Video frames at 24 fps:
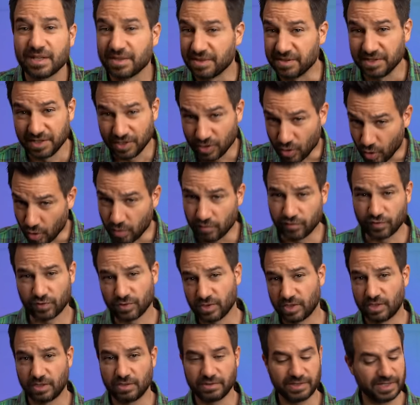The
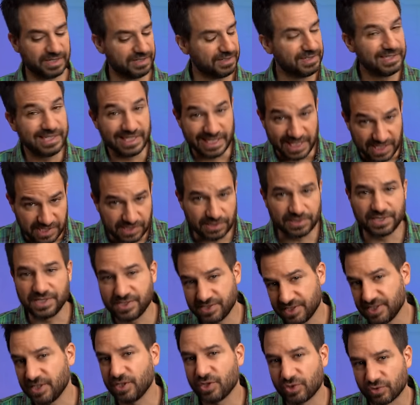overall and easily
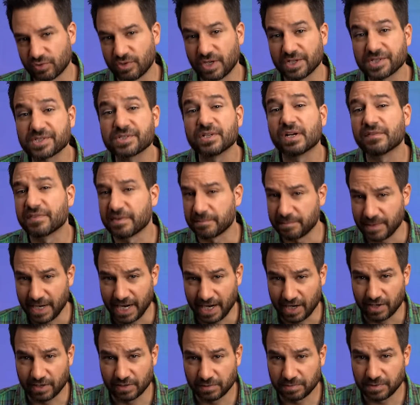seen thrust of the
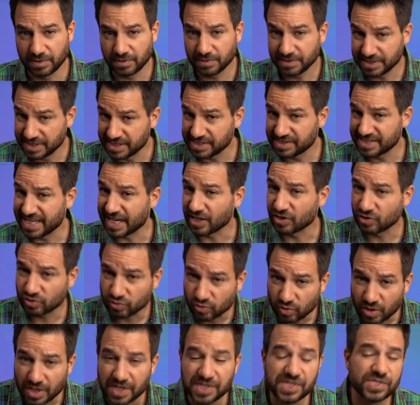parable is that
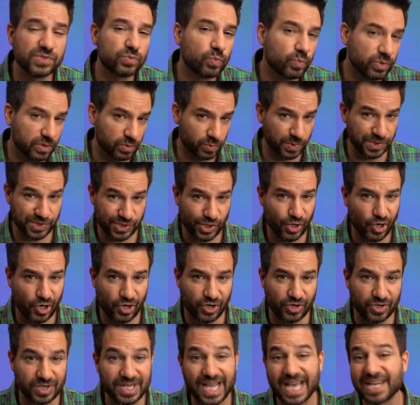Christ will
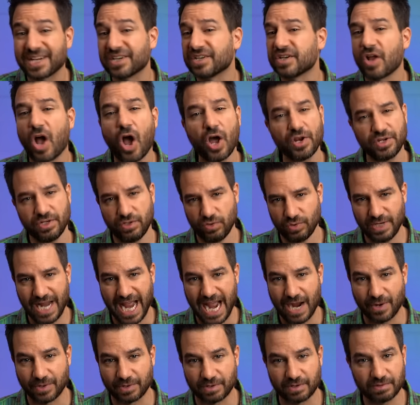return at an unknown
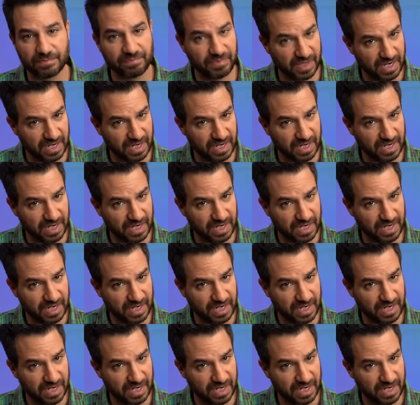hour